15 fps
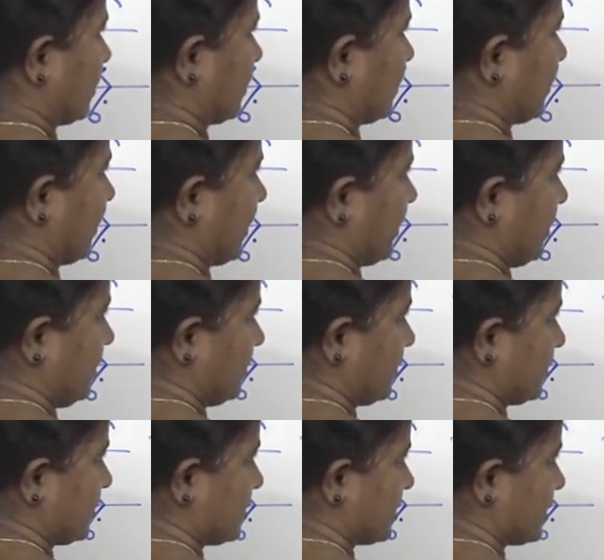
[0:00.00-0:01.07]
grey,
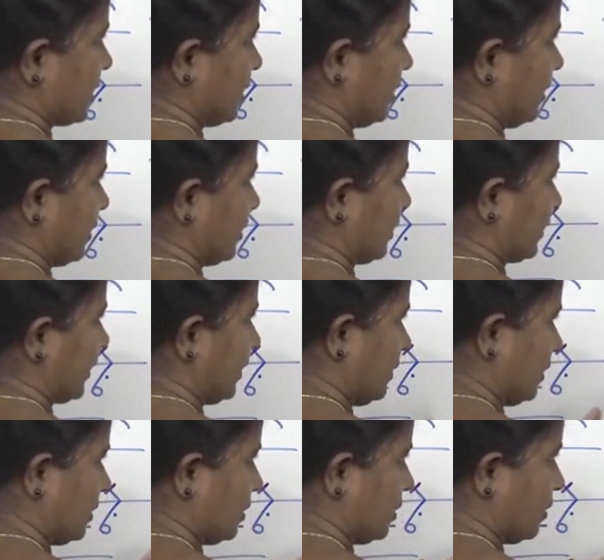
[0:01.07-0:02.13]
T and
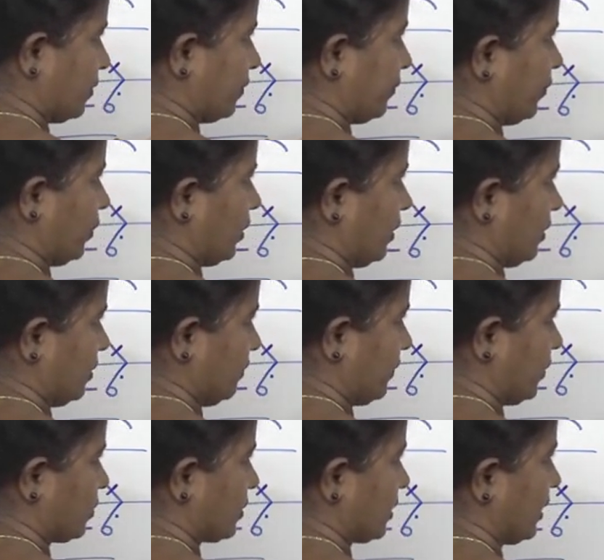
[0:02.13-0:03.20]
full. We
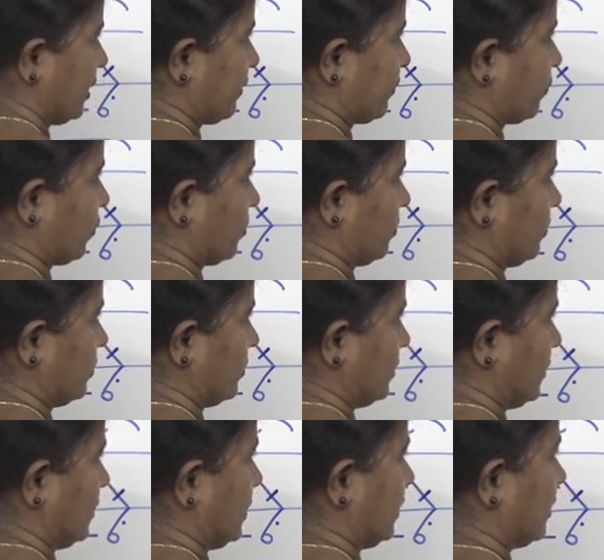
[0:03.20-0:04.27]
use left form.
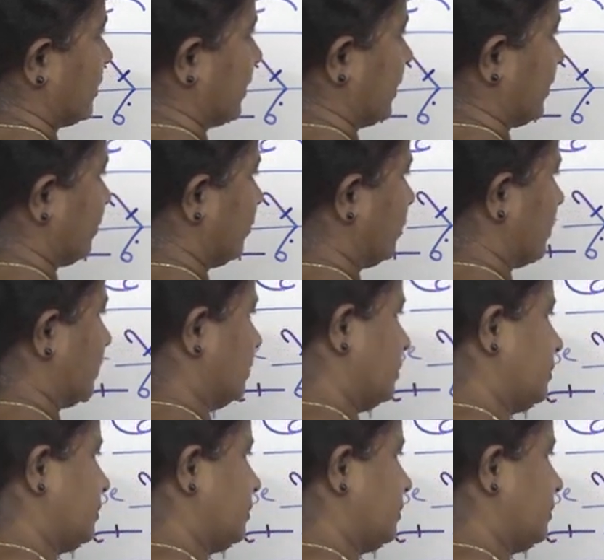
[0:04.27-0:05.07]
Grateful.